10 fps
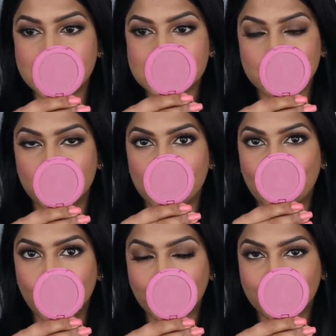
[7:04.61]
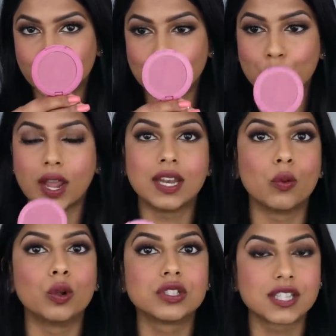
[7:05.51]
this will work for you and
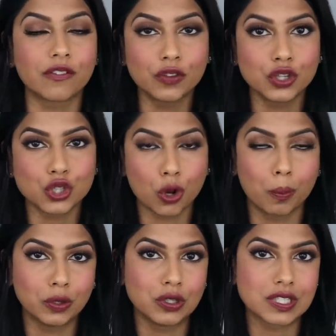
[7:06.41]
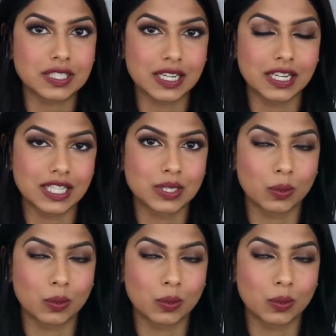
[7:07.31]
it will definitely show up on your skin as